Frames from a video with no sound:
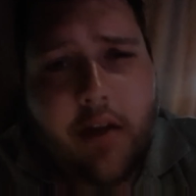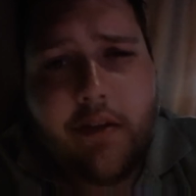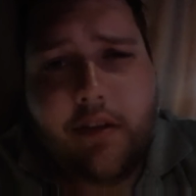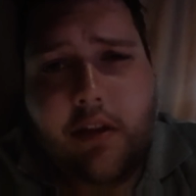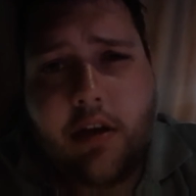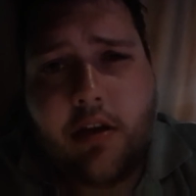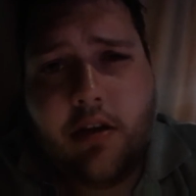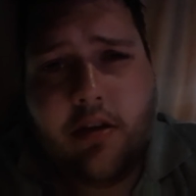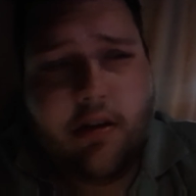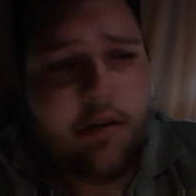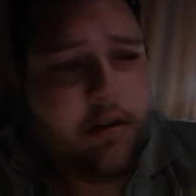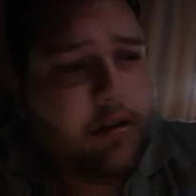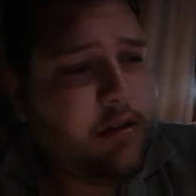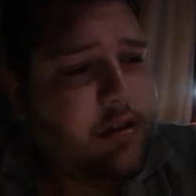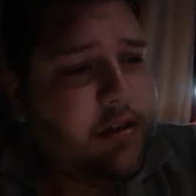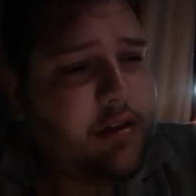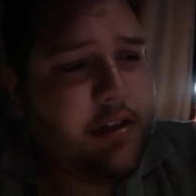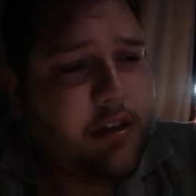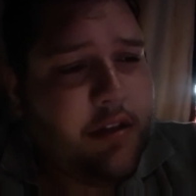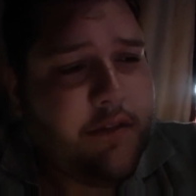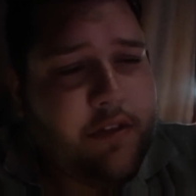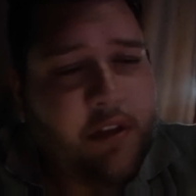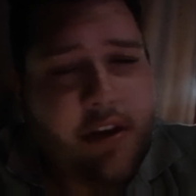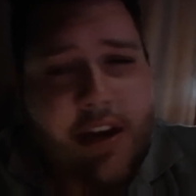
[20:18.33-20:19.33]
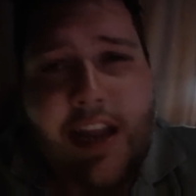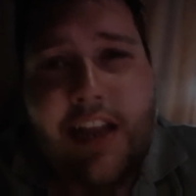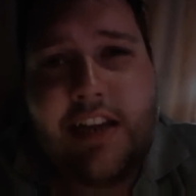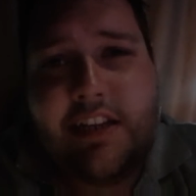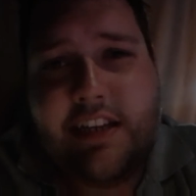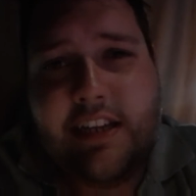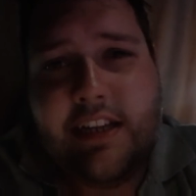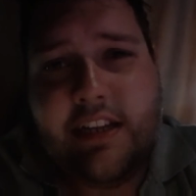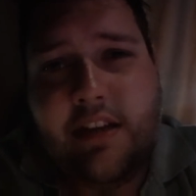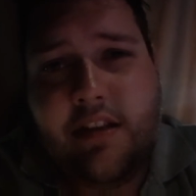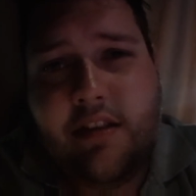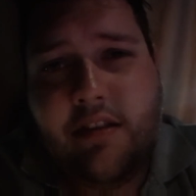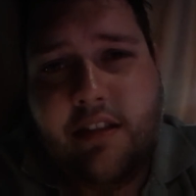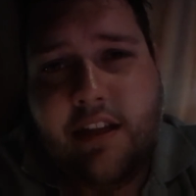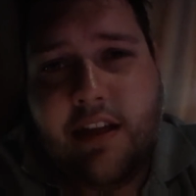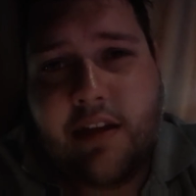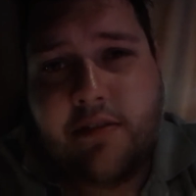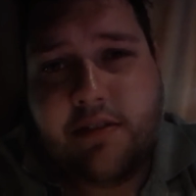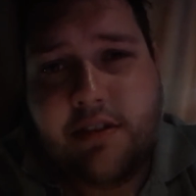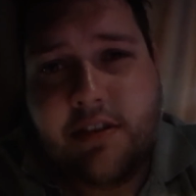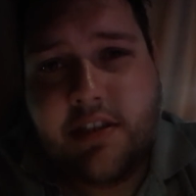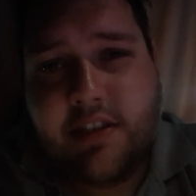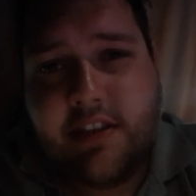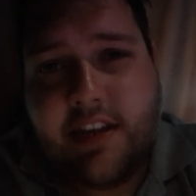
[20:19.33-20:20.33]
I've done I've done eighteen
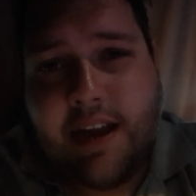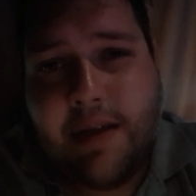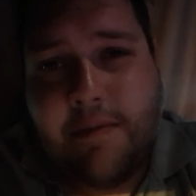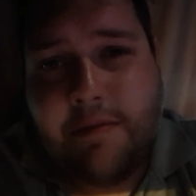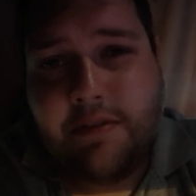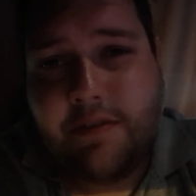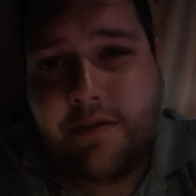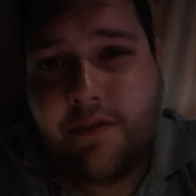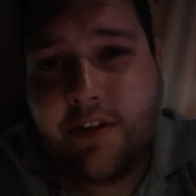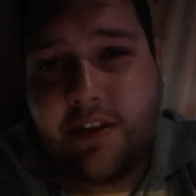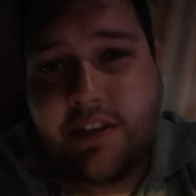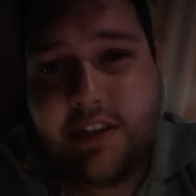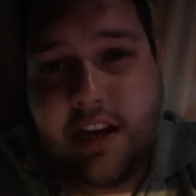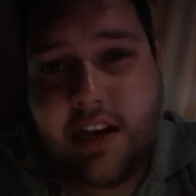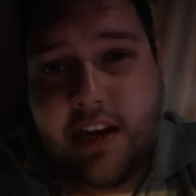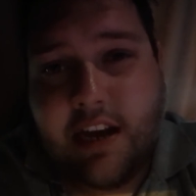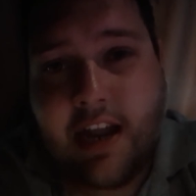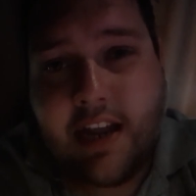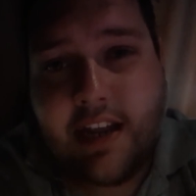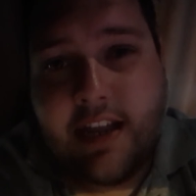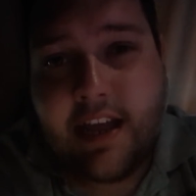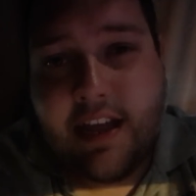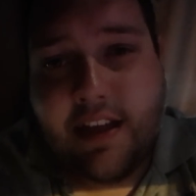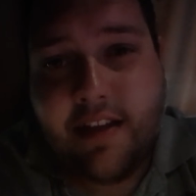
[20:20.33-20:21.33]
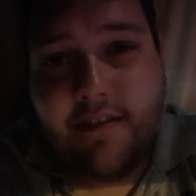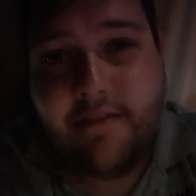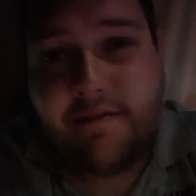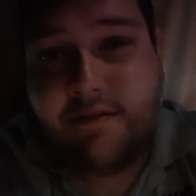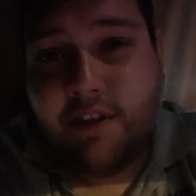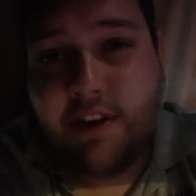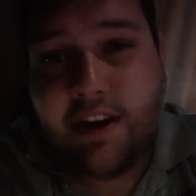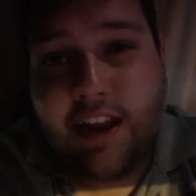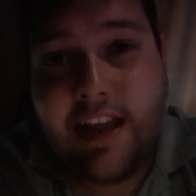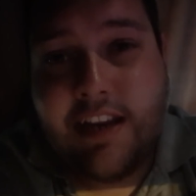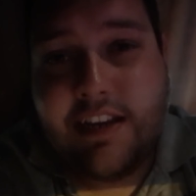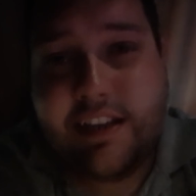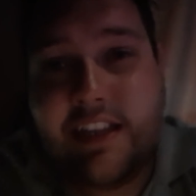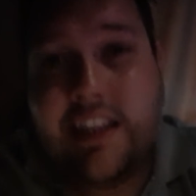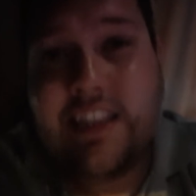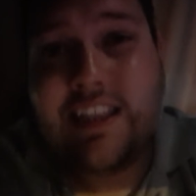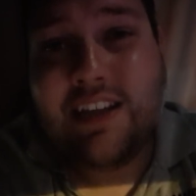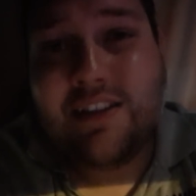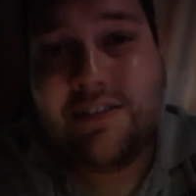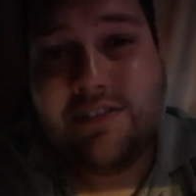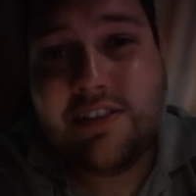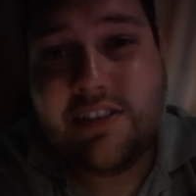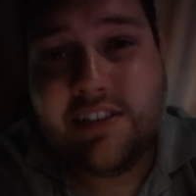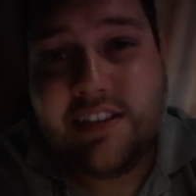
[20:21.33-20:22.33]
thousand steps. Have I said that yet? I've done eighteen
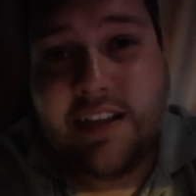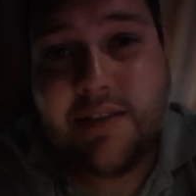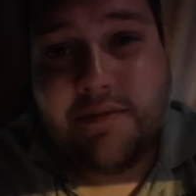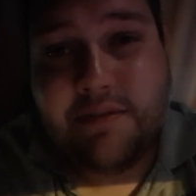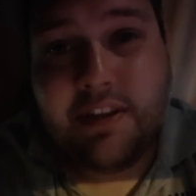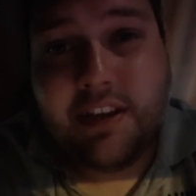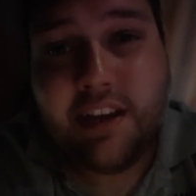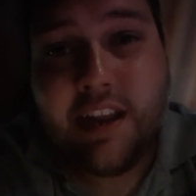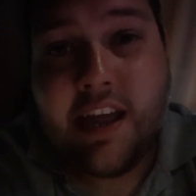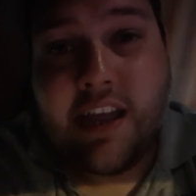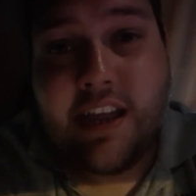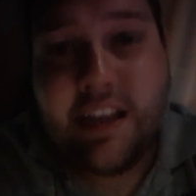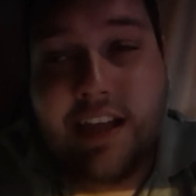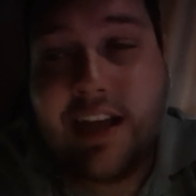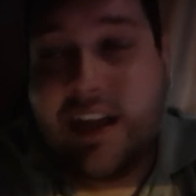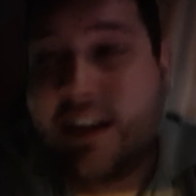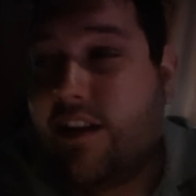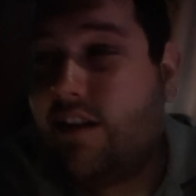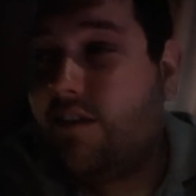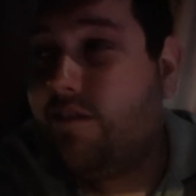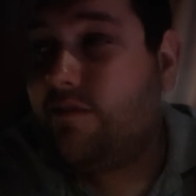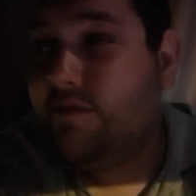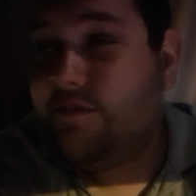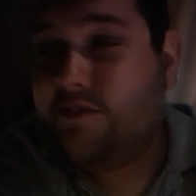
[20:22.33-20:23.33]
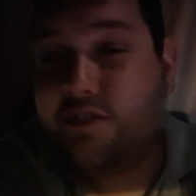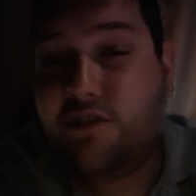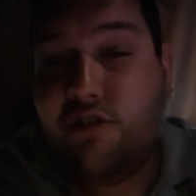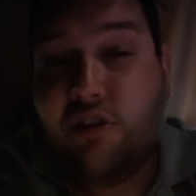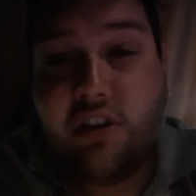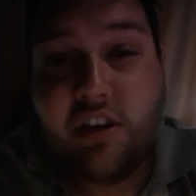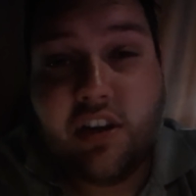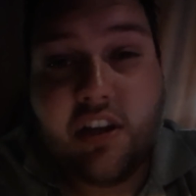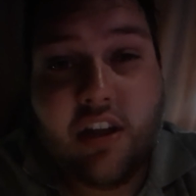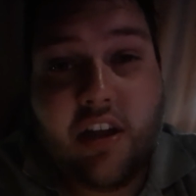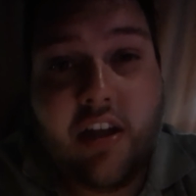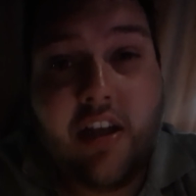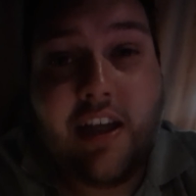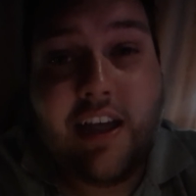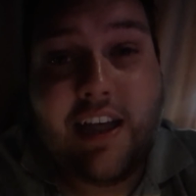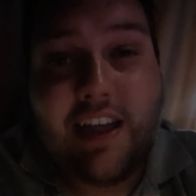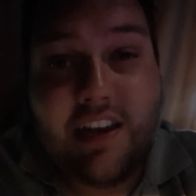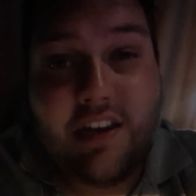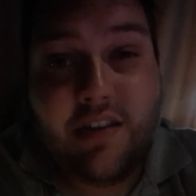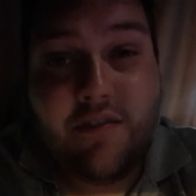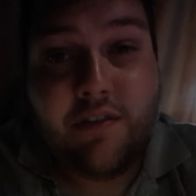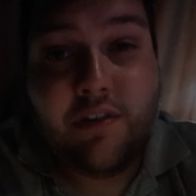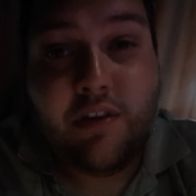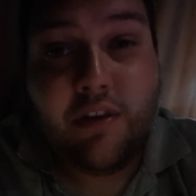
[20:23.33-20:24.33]
thousand steps today. And I've drunk a
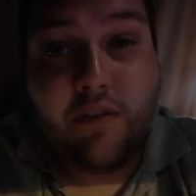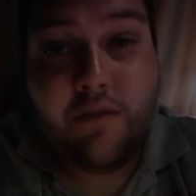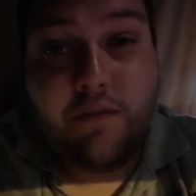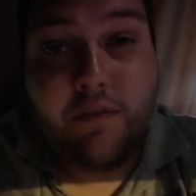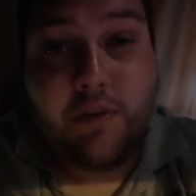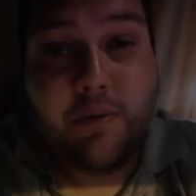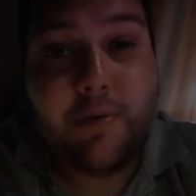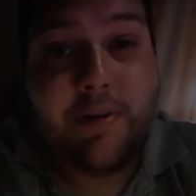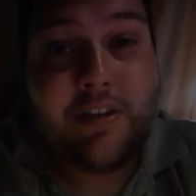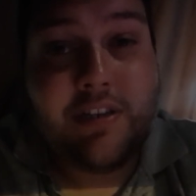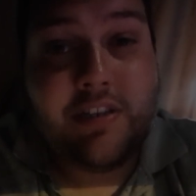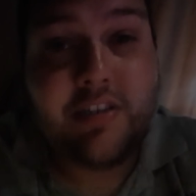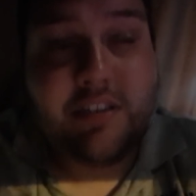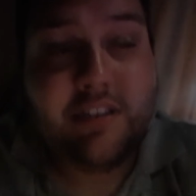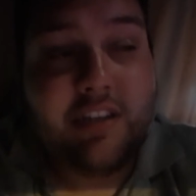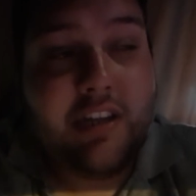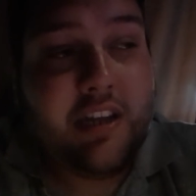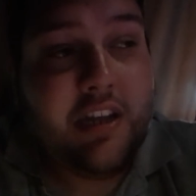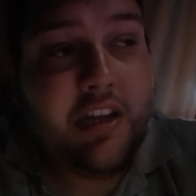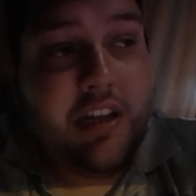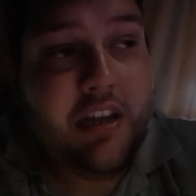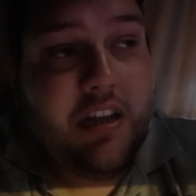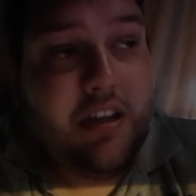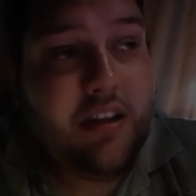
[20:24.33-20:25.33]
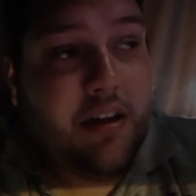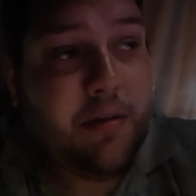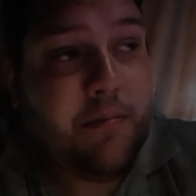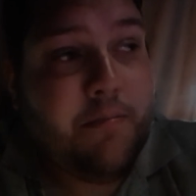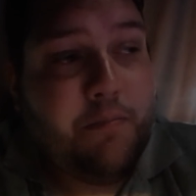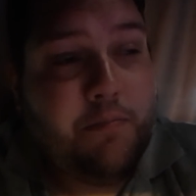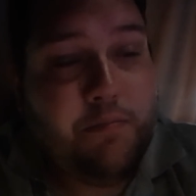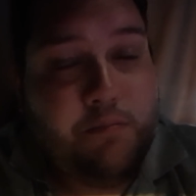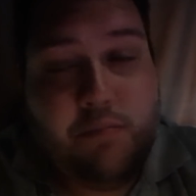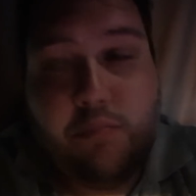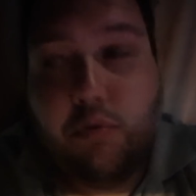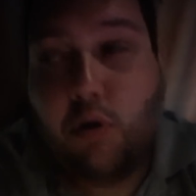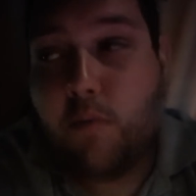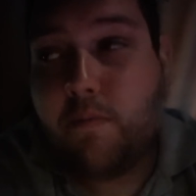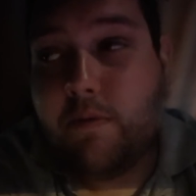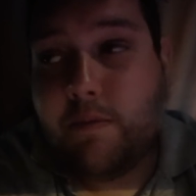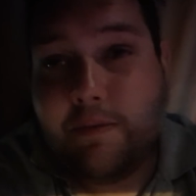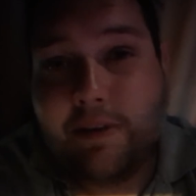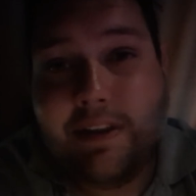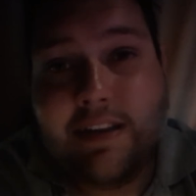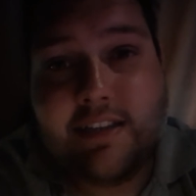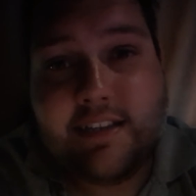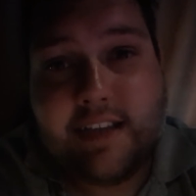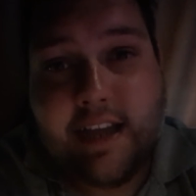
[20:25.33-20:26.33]
hell of a lot of fluids. and
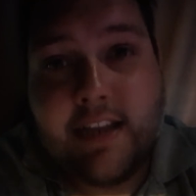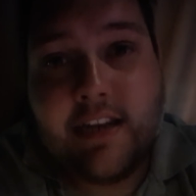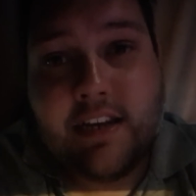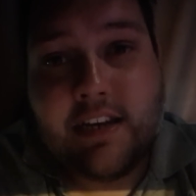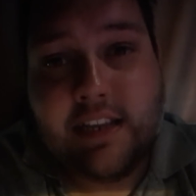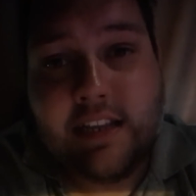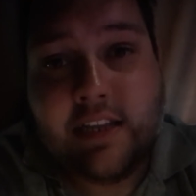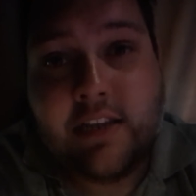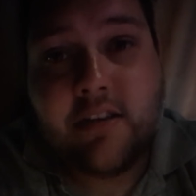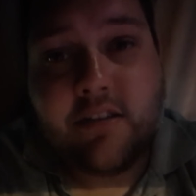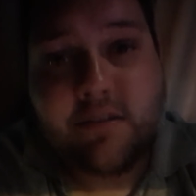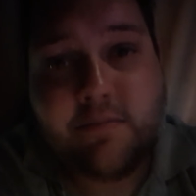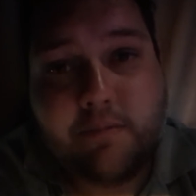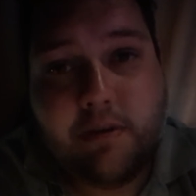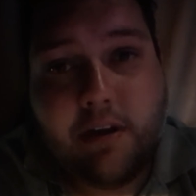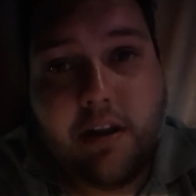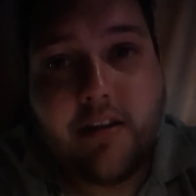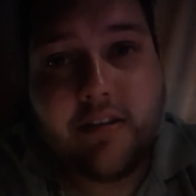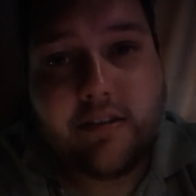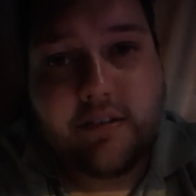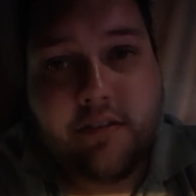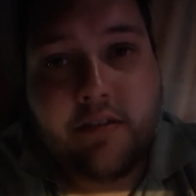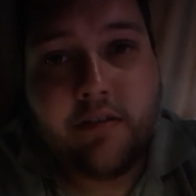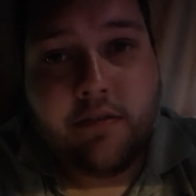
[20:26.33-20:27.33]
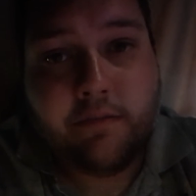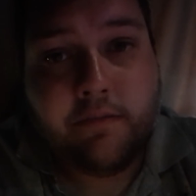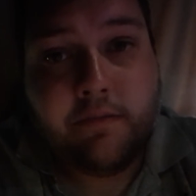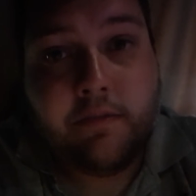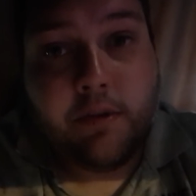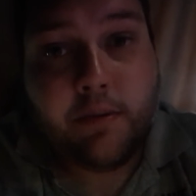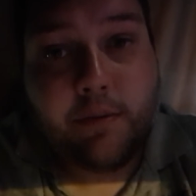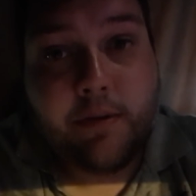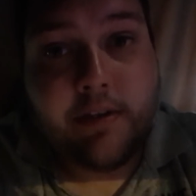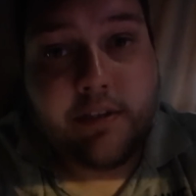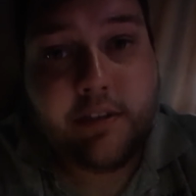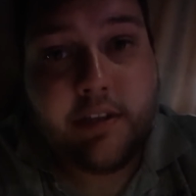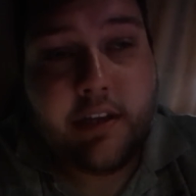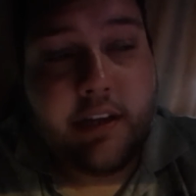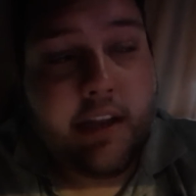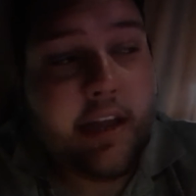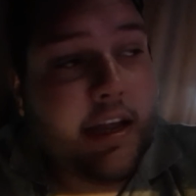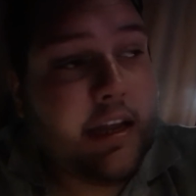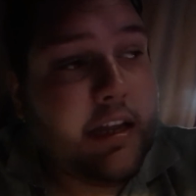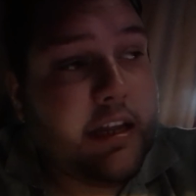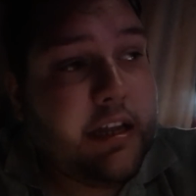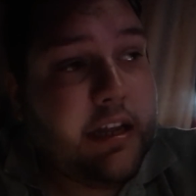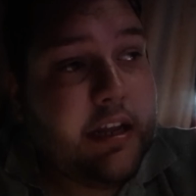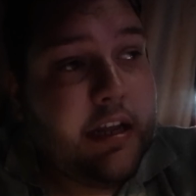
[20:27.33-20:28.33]
probably ten litres plus of fluids
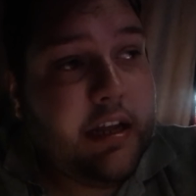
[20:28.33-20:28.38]
today.